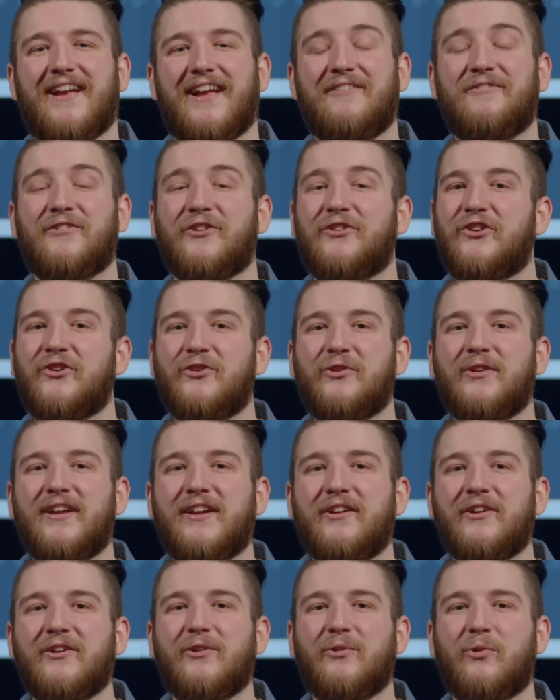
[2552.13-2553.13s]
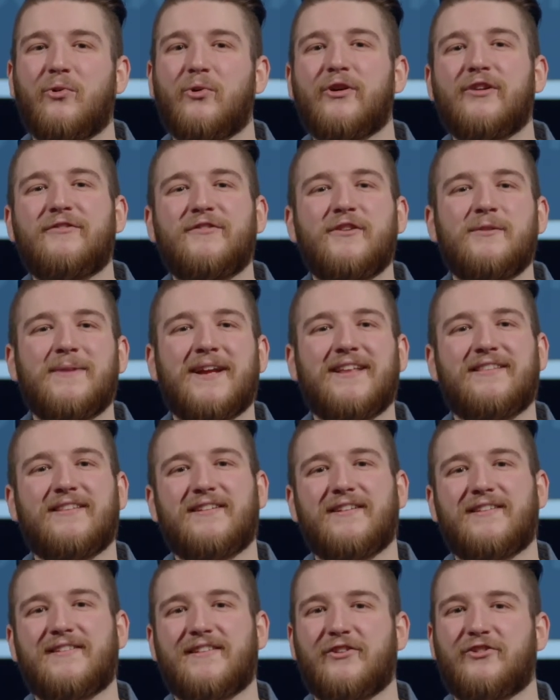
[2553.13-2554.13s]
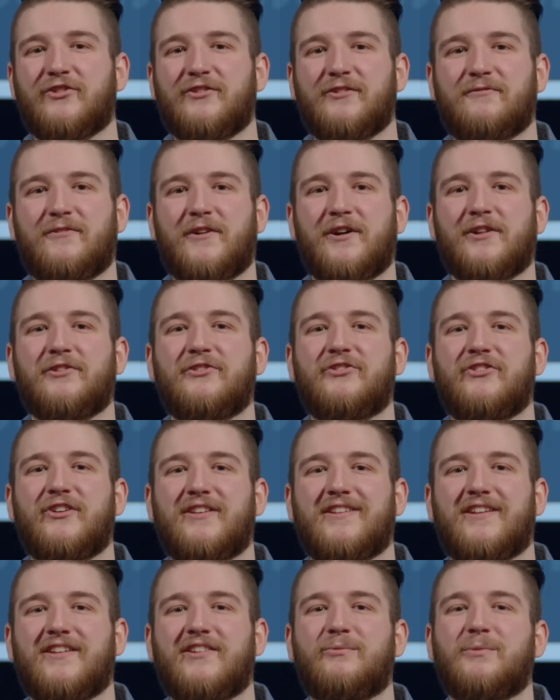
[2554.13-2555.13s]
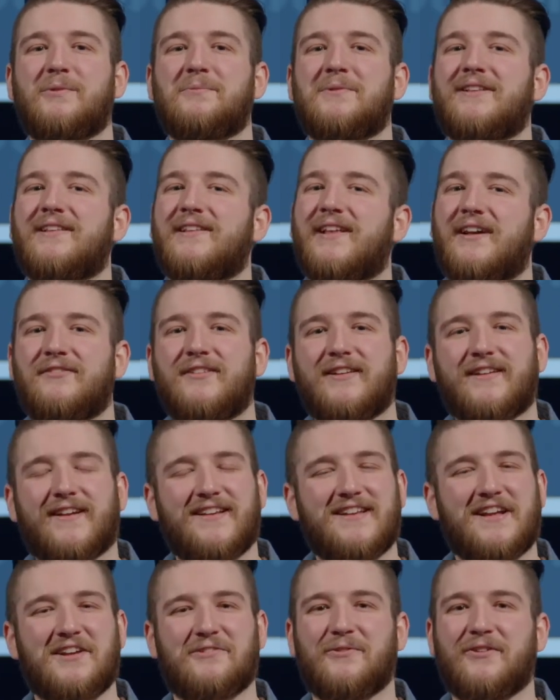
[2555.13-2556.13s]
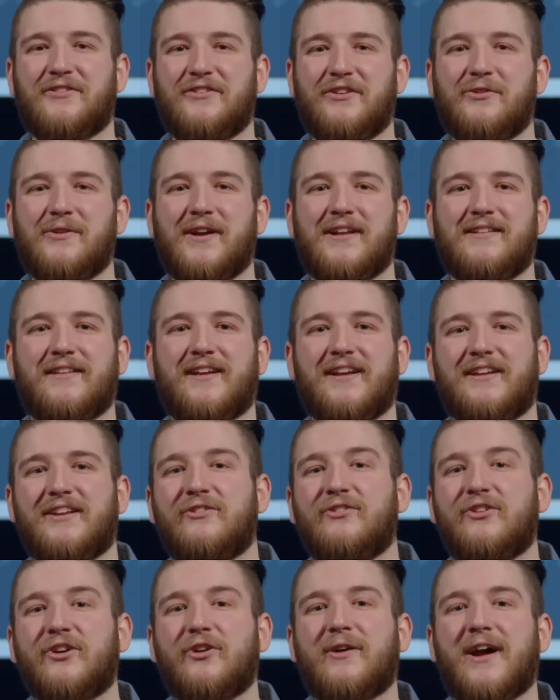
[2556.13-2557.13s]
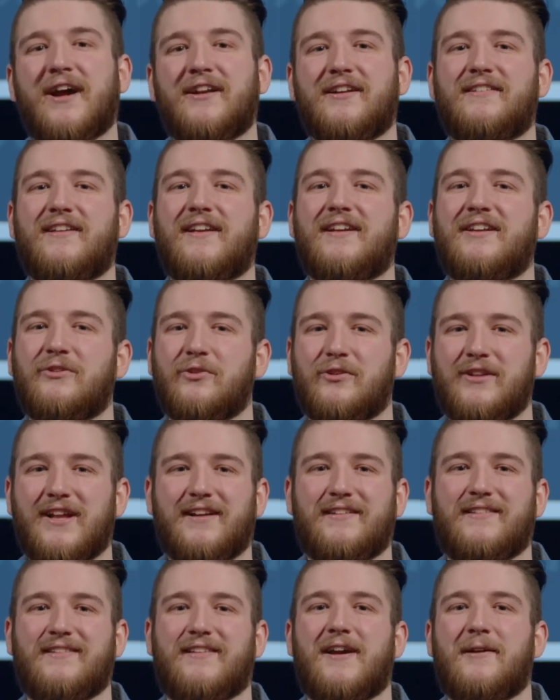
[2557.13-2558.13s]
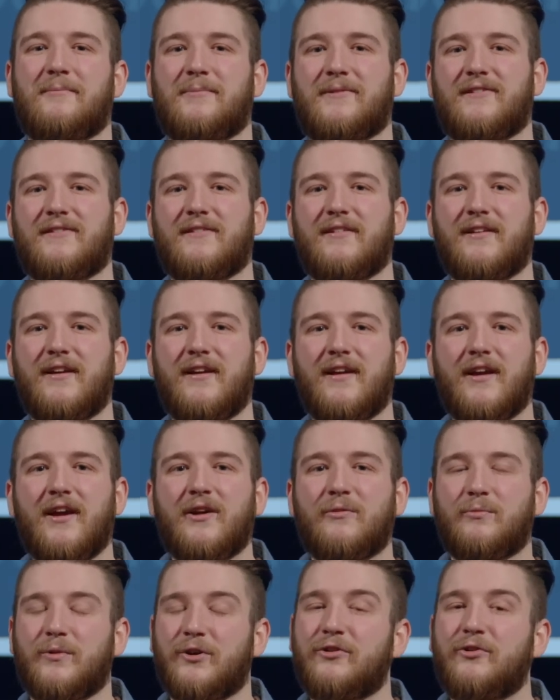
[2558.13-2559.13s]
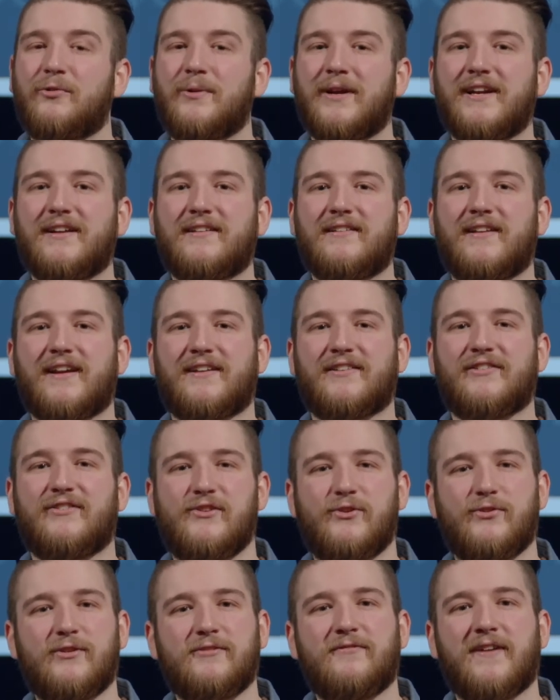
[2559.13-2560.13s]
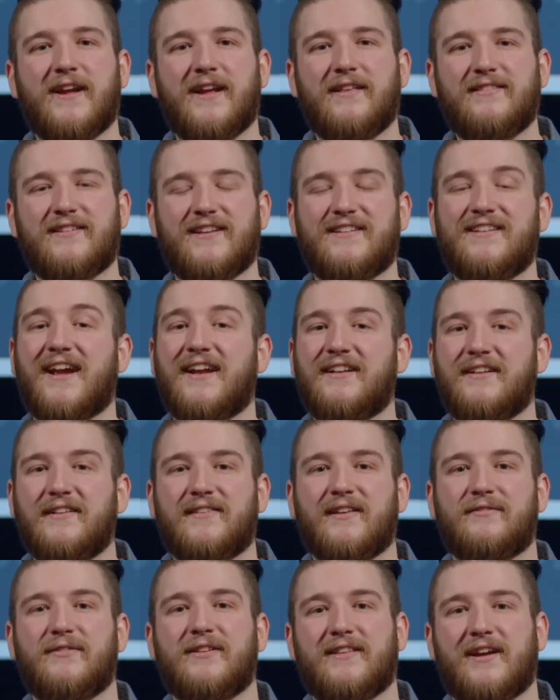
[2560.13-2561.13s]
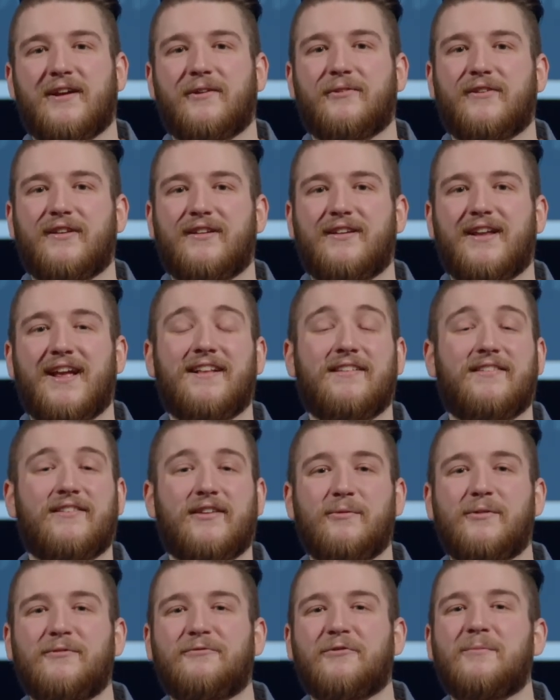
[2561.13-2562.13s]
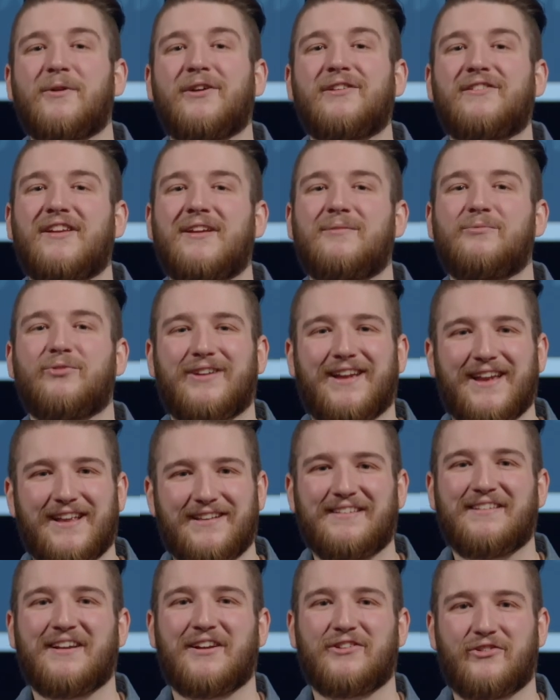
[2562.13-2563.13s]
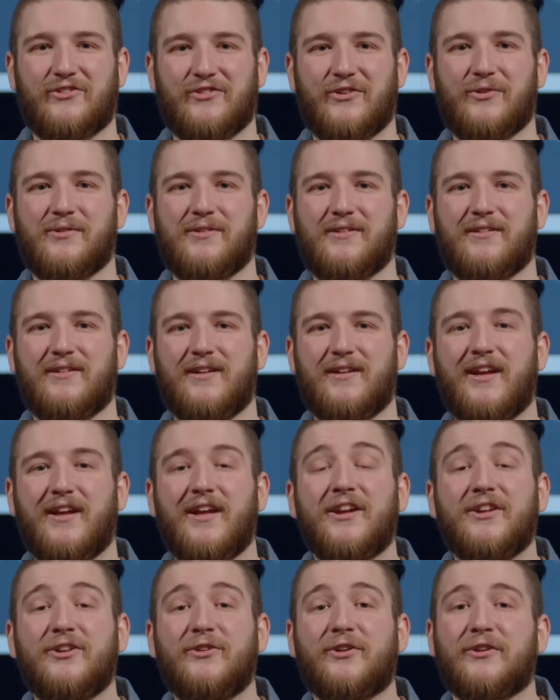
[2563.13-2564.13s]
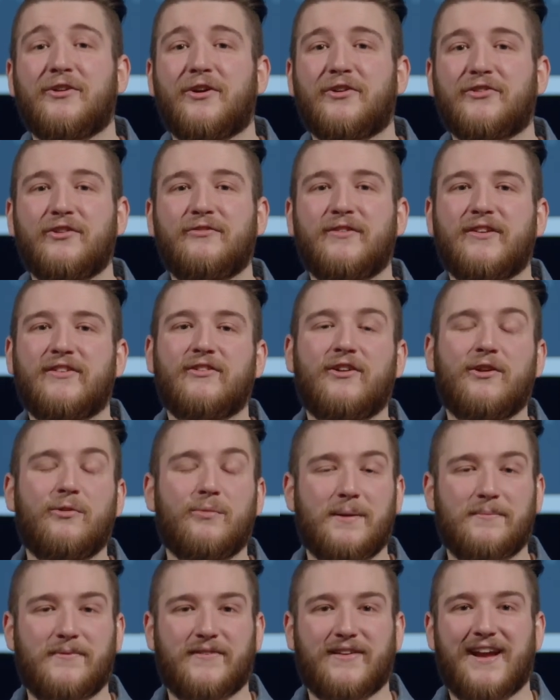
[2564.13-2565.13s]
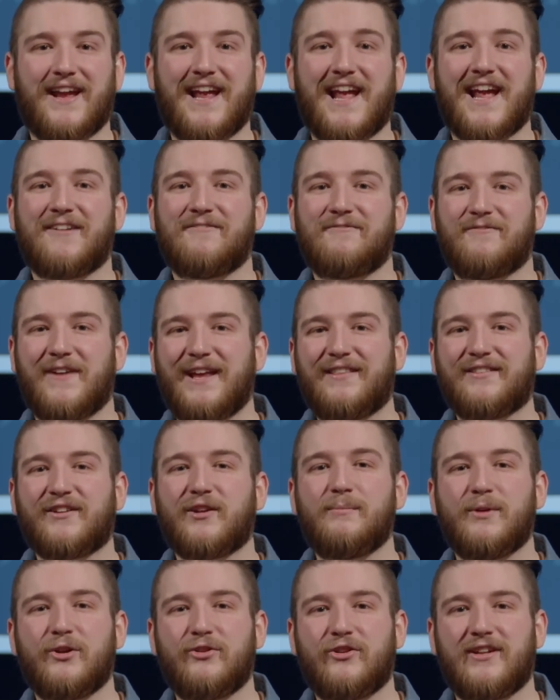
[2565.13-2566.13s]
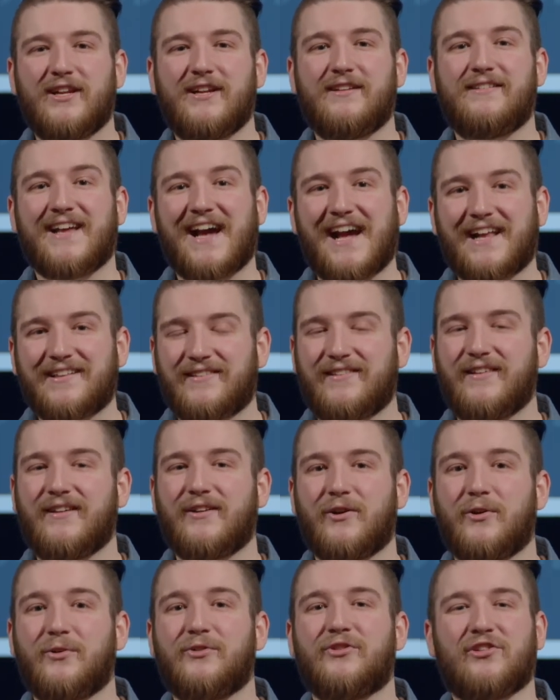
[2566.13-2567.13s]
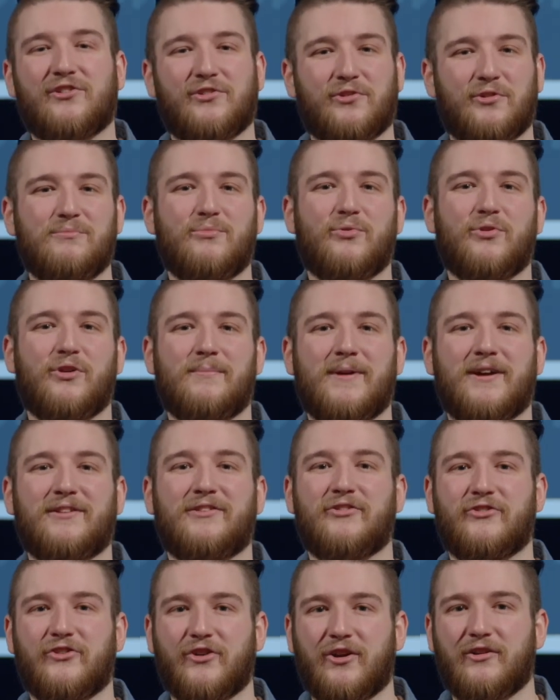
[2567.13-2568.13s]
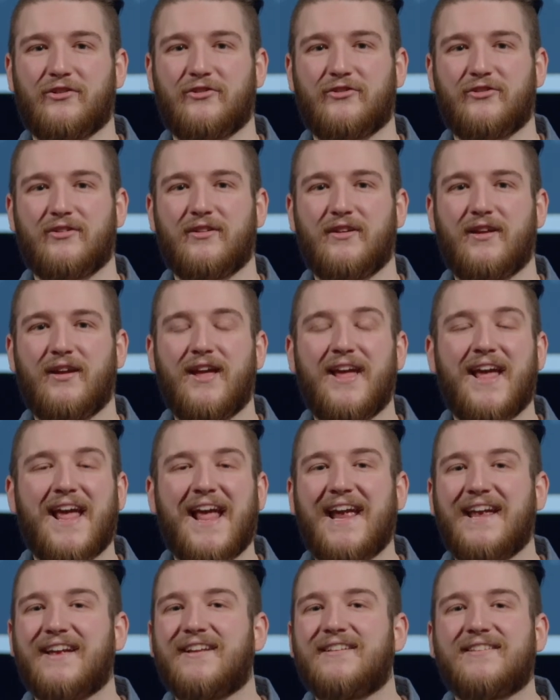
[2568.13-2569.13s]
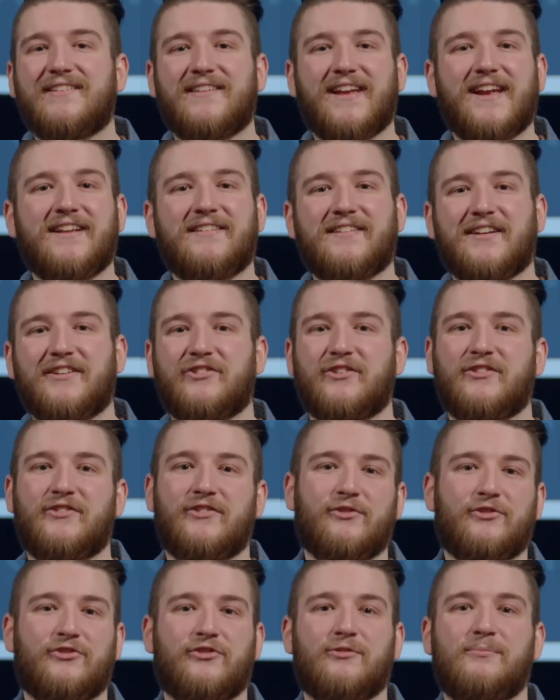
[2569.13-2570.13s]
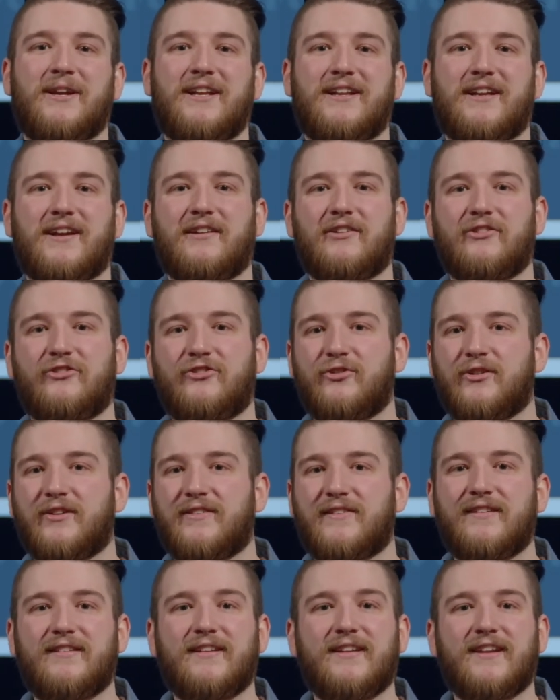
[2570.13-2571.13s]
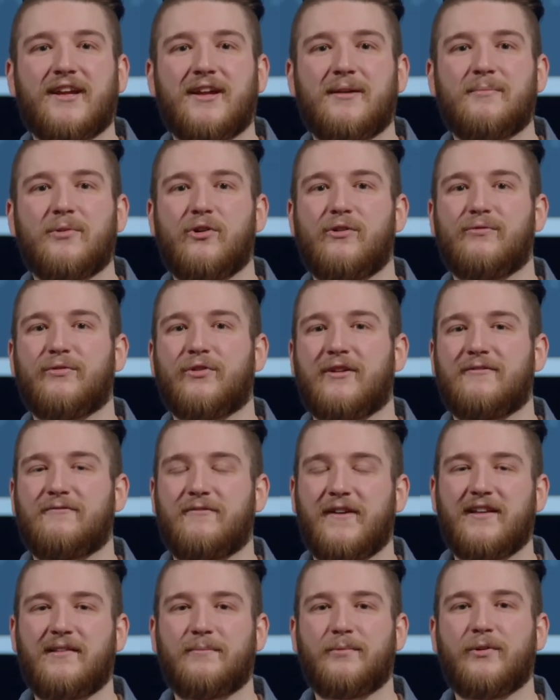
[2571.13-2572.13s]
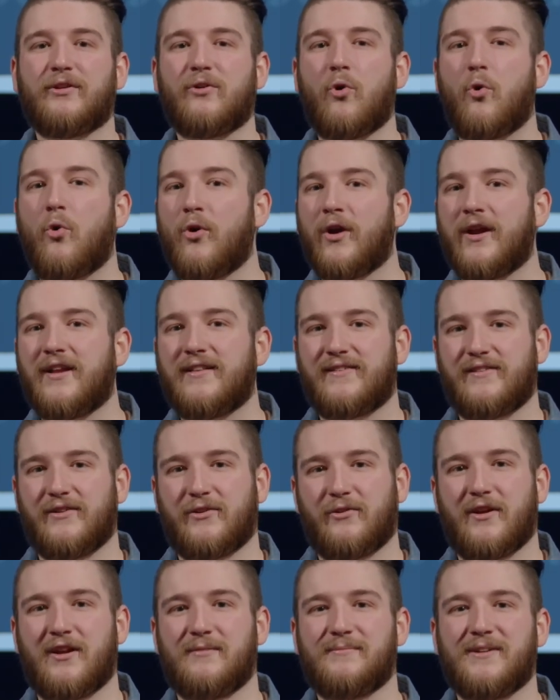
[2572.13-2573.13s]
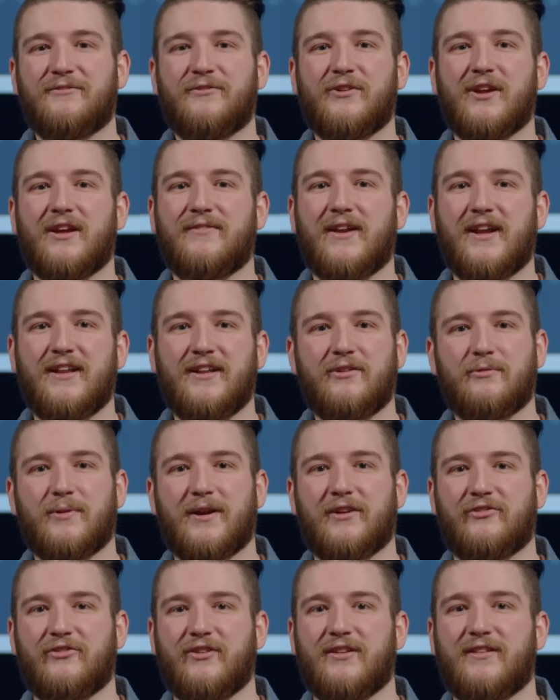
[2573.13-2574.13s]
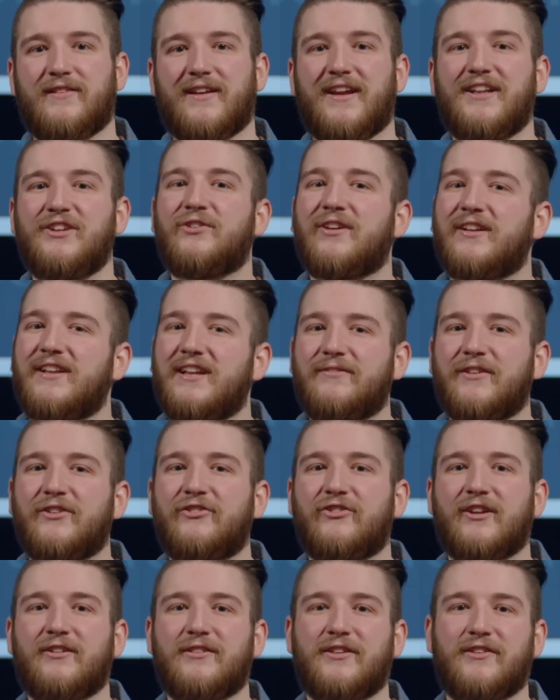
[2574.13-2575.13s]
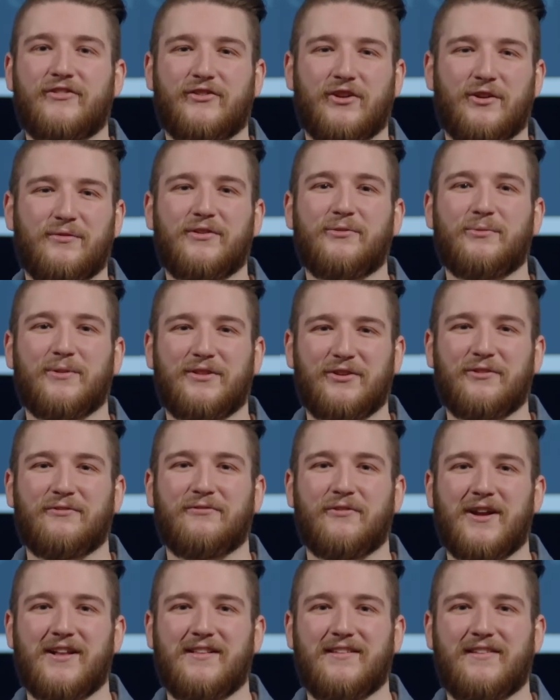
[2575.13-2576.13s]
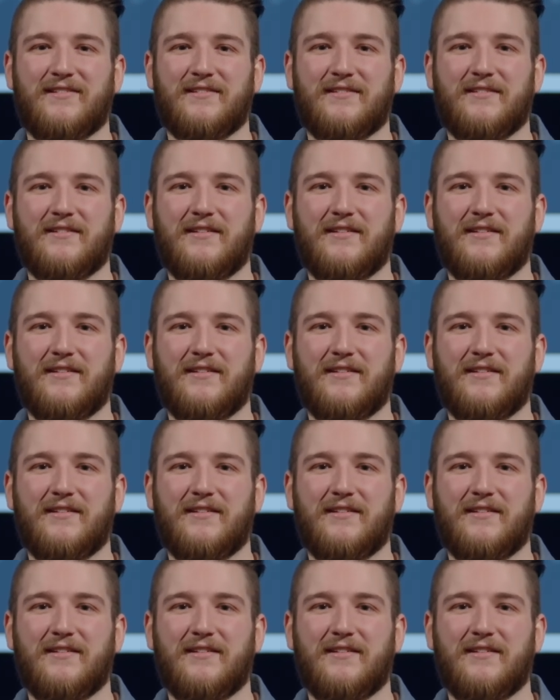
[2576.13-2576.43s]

If you're new here or if you made the decision to follow Jesus, we would love to connect with you and let you know how to take your next steps. Real quick, text New to Faith to 97,000 and someone from our team will get in touch soon. You can also visit our website at faithcommunity.co to learn more about the church. And stay in touch on social media. Shoot us a DM over on Facebook or Instagram if you have any questions, and you can even share this service with your friends.